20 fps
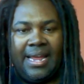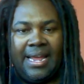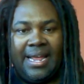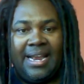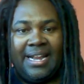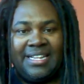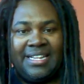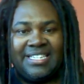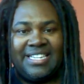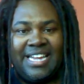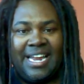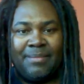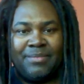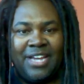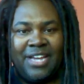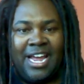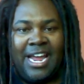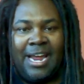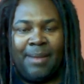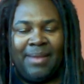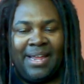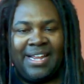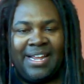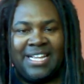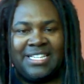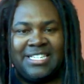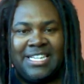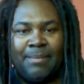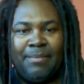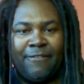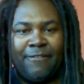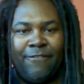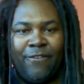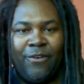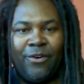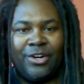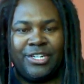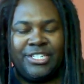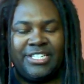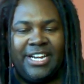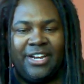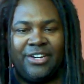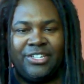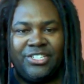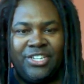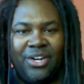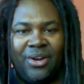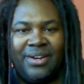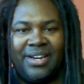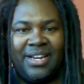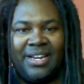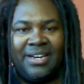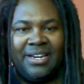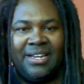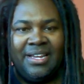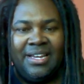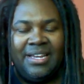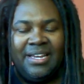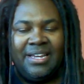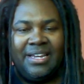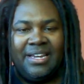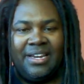And at the same time, like I said before, Chael Sonnen,